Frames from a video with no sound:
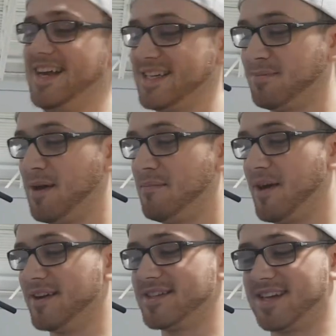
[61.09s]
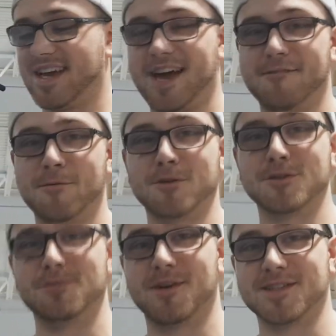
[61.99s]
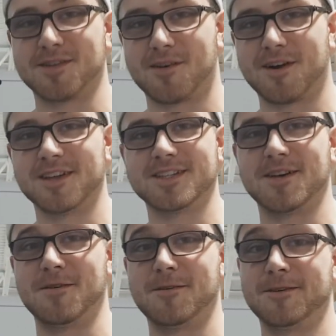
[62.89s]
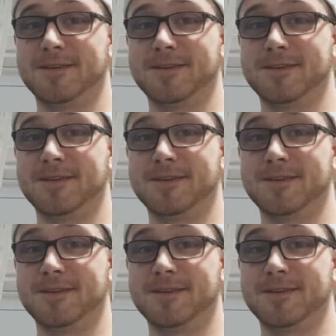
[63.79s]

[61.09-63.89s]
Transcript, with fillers: that's my embarrassing half Bosu ball story. So,